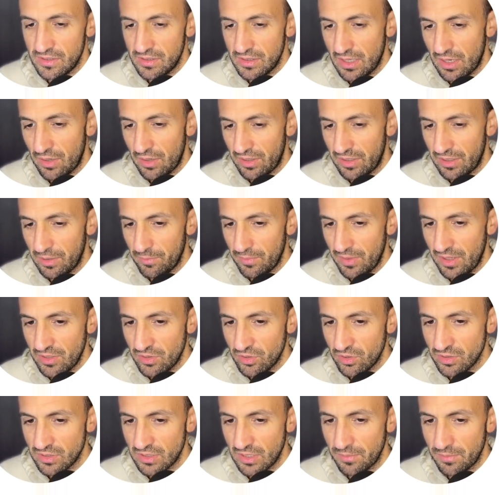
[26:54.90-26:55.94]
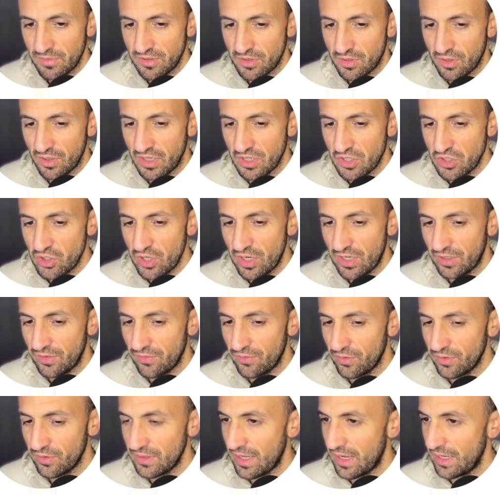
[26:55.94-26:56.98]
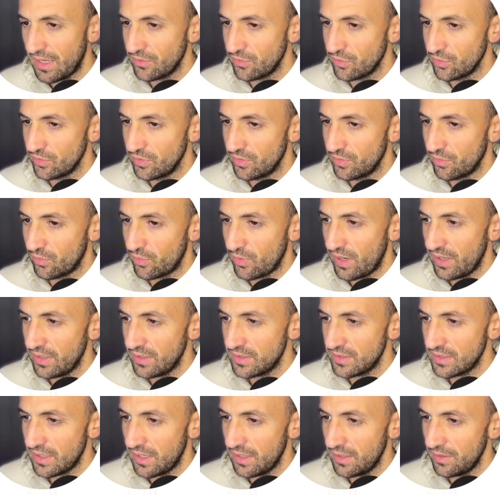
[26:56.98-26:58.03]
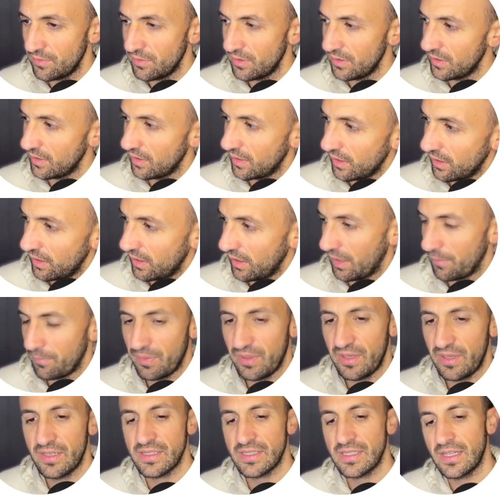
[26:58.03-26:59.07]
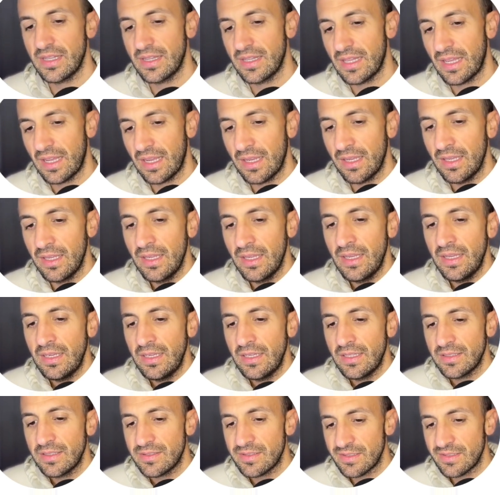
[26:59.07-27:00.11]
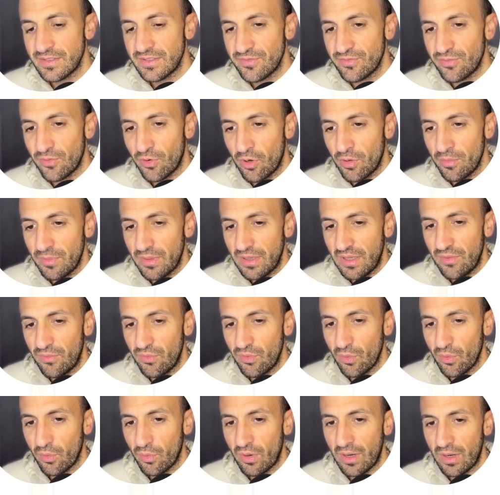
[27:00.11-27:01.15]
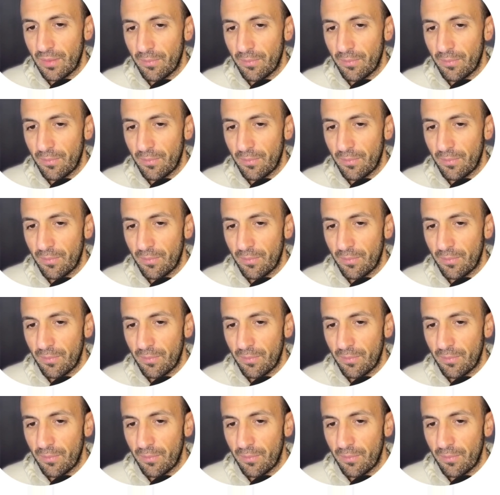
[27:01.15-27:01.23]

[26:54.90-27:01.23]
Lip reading: now, animations, and I'm gonna change for that to the right side. Here's in the transform. If you want to